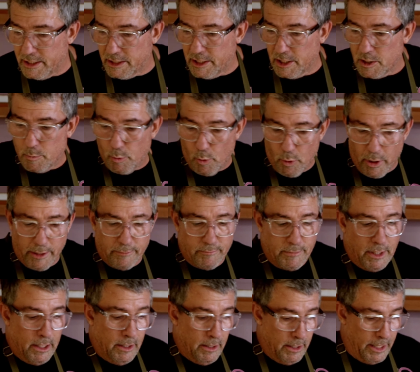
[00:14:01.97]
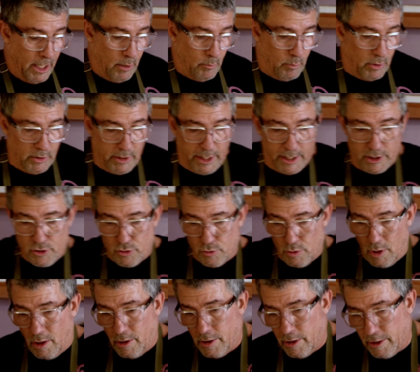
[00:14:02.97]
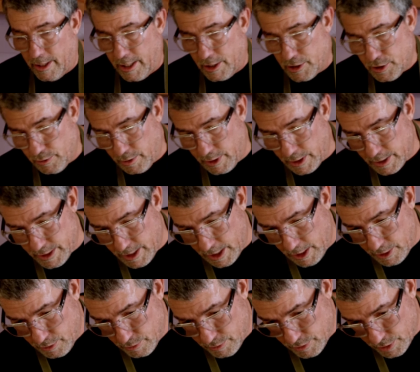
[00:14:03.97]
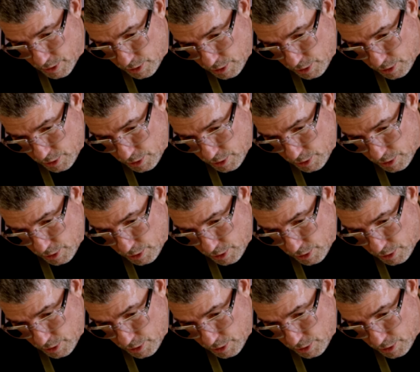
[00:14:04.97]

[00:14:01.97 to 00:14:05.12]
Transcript: at this point. It will get stronger as you continue to